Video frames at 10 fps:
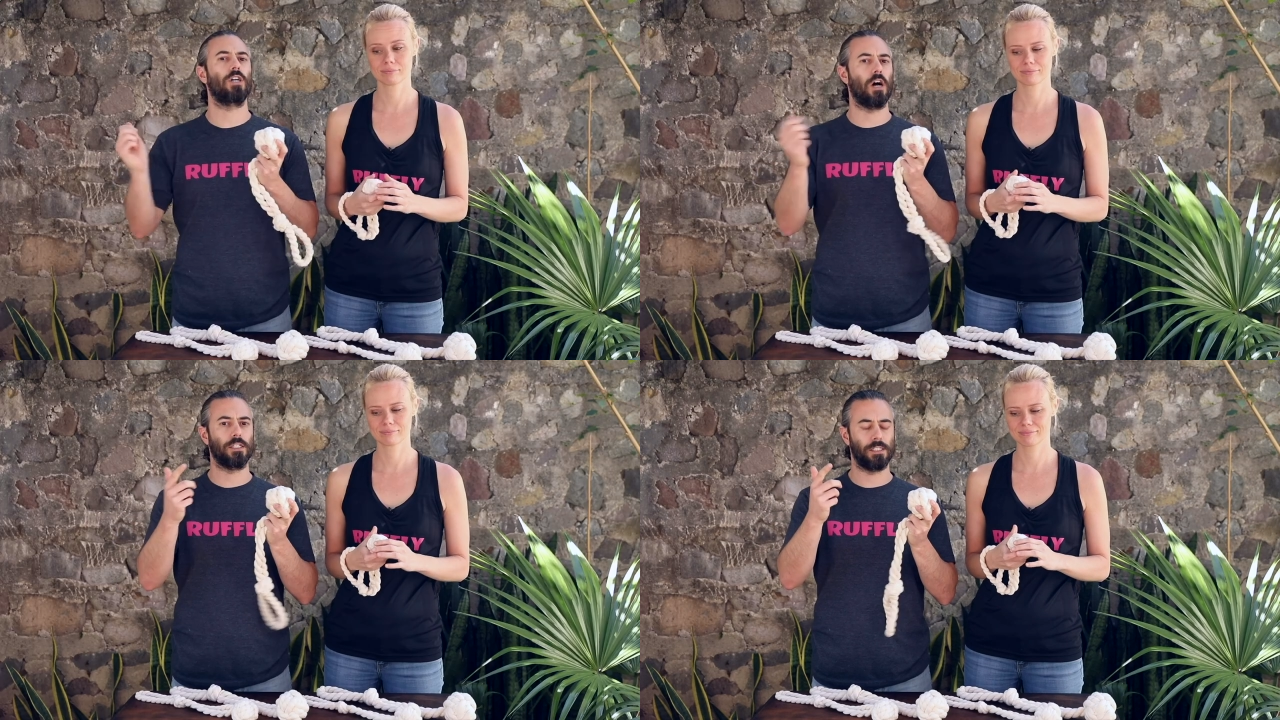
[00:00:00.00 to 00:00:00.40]

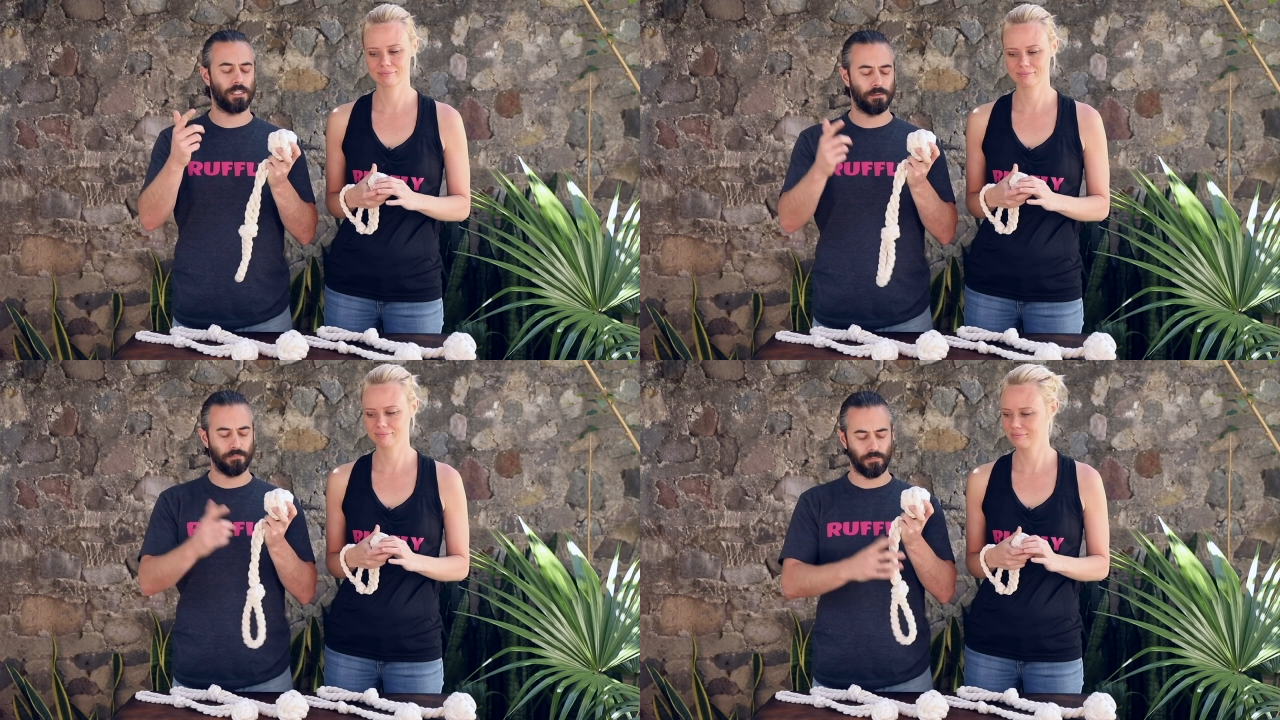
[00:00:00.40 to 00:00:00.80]

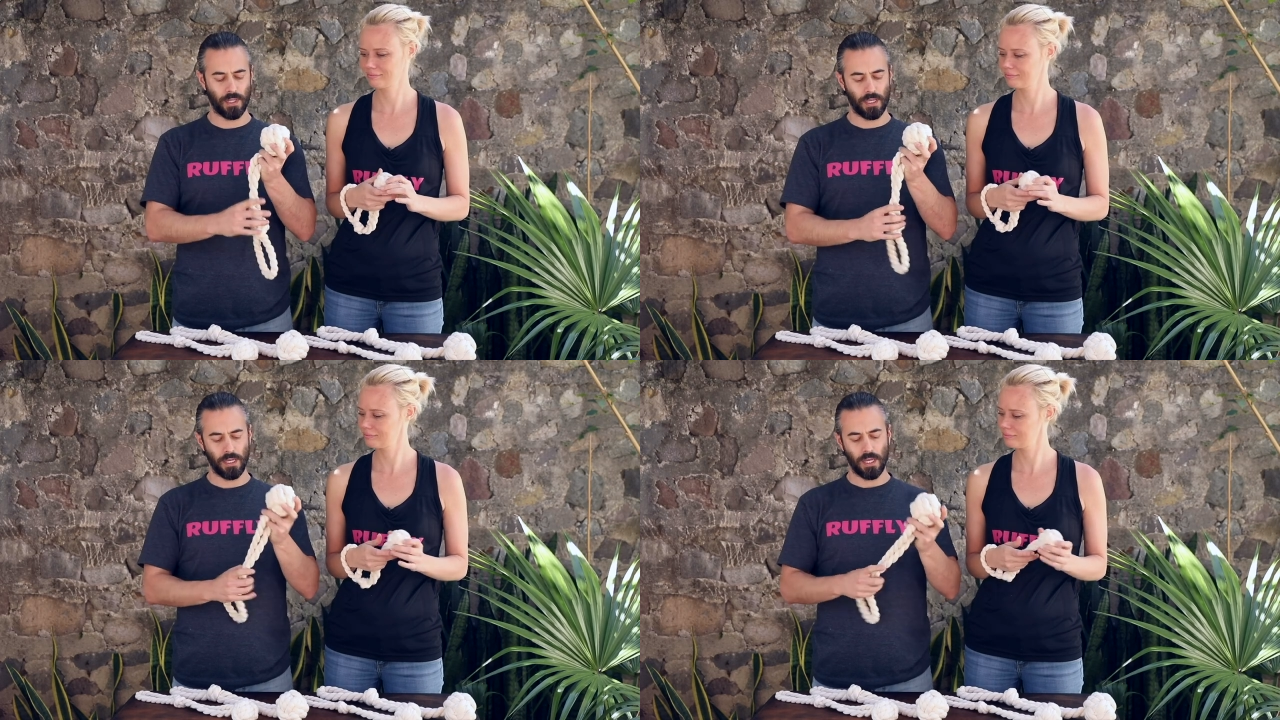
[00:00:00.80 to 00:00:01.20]
Speaker 1: tosses.
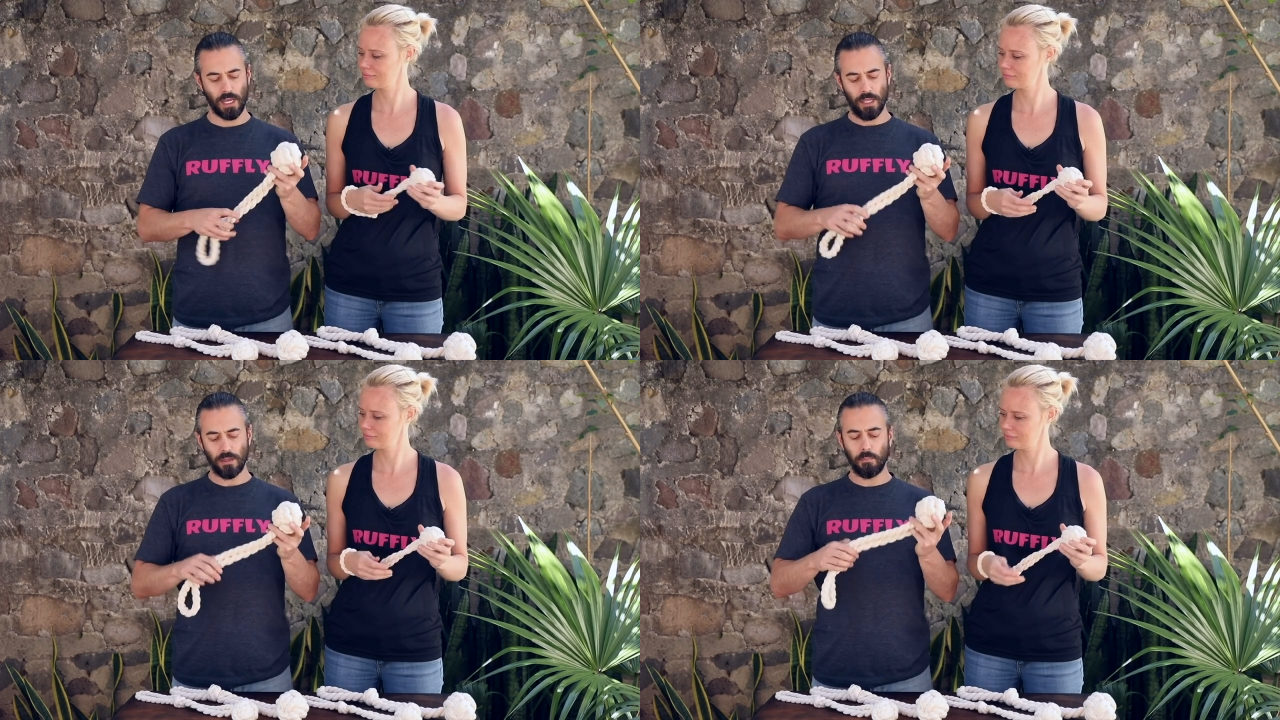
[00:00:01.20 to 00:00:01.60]

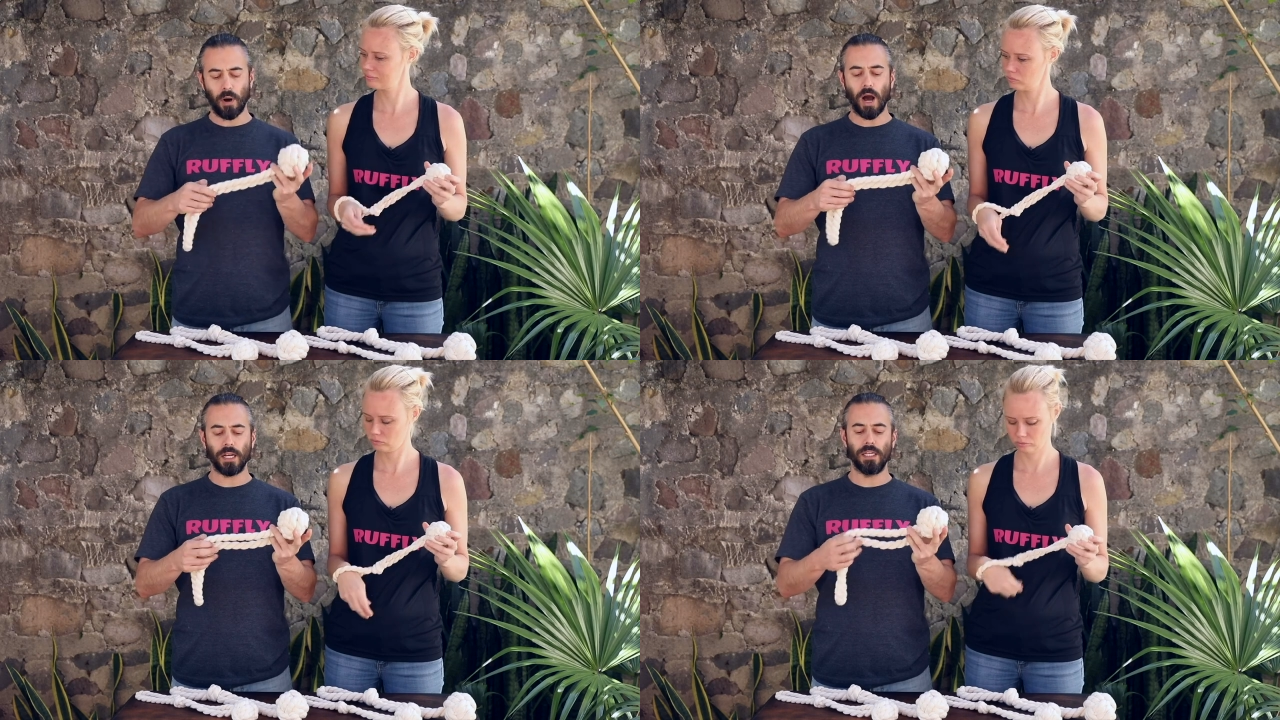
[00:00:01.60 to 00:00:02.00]
The
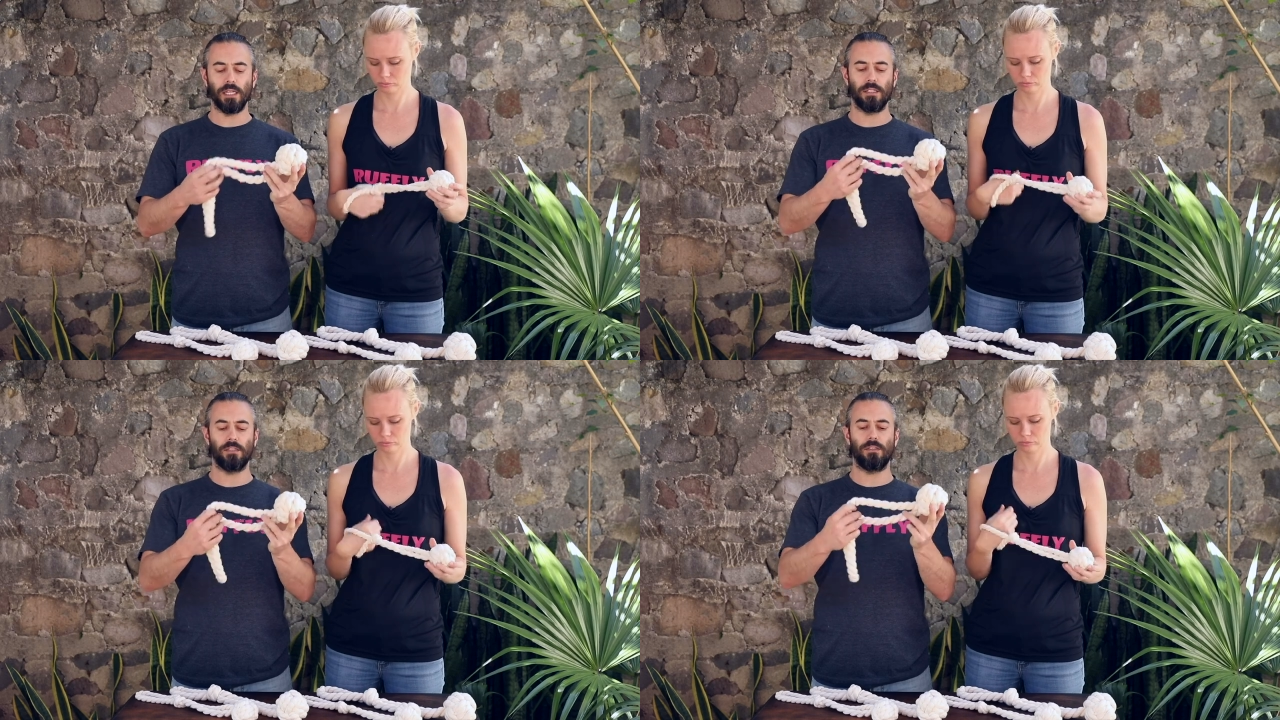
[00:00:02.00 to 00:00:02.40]

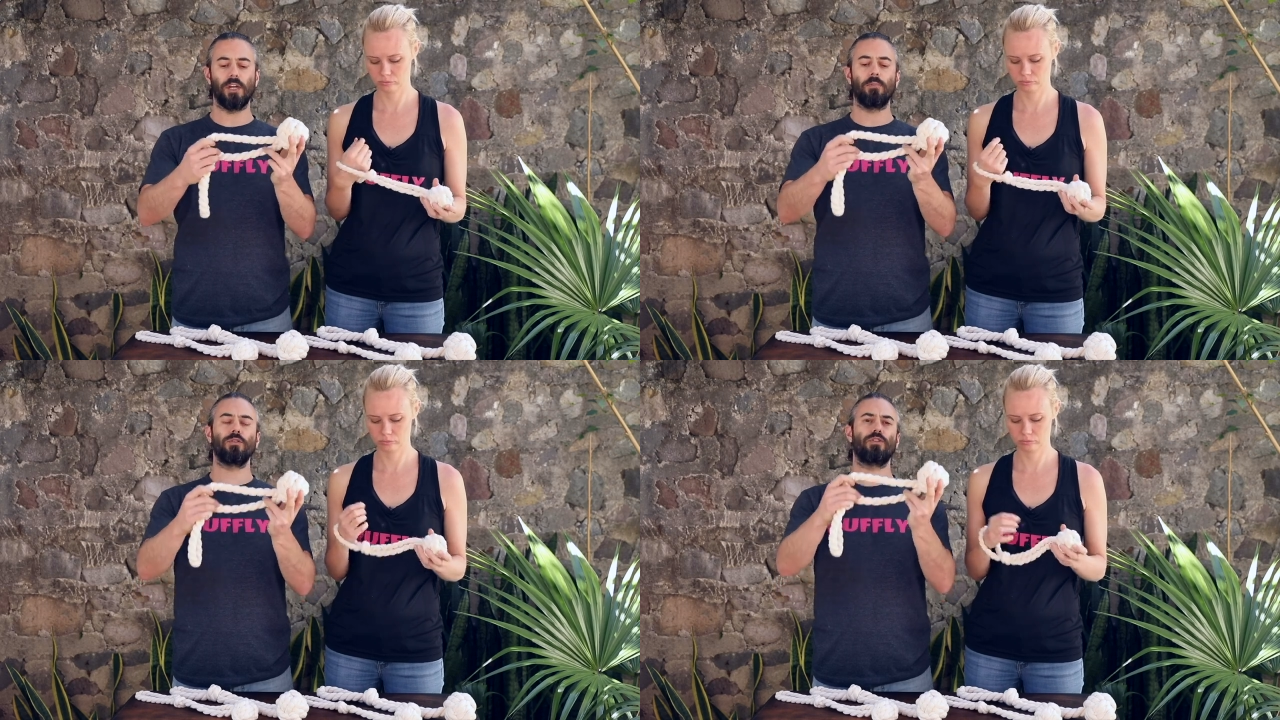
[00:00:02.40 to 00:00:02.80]
body is
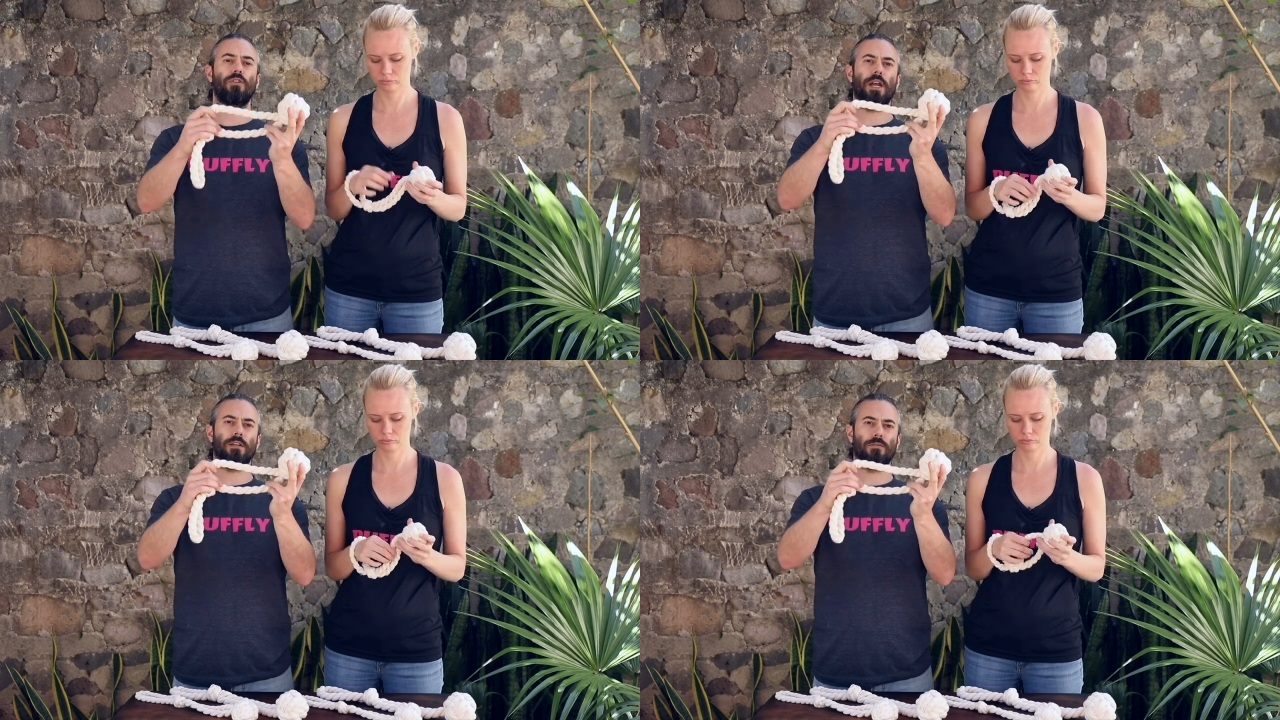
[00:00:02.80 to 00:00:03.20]
double
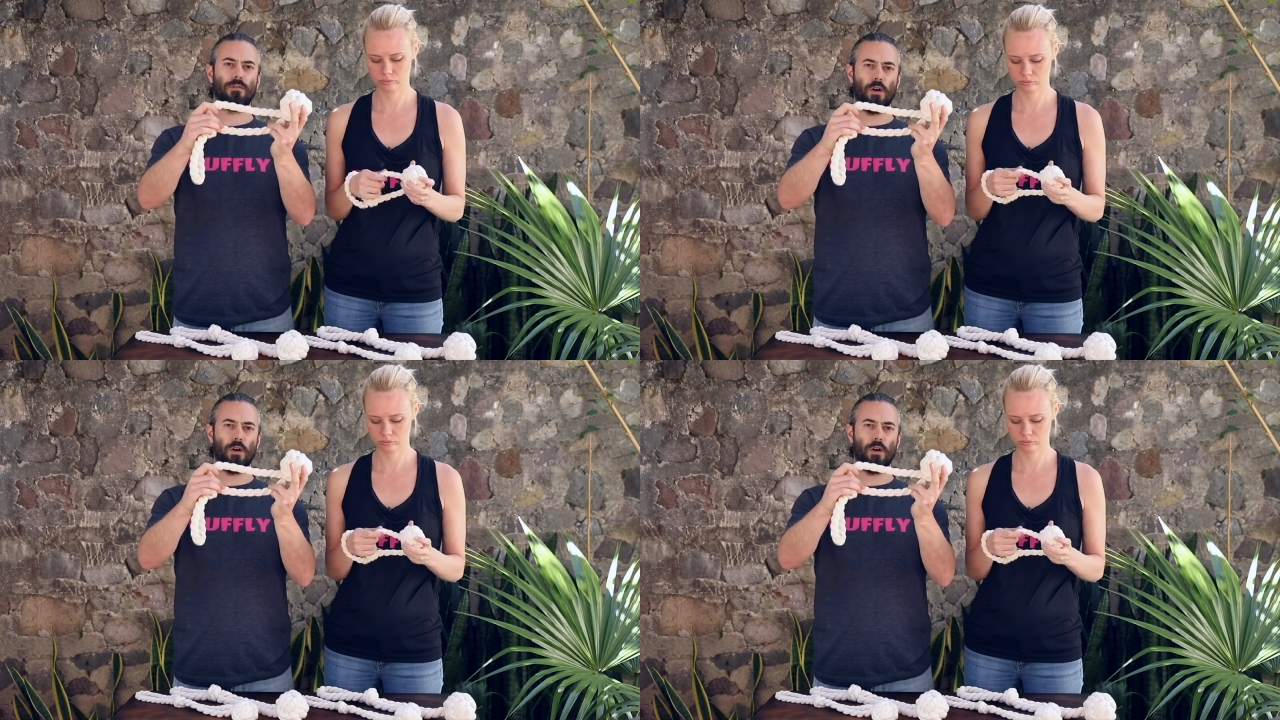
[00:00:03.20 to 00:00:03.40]
strand of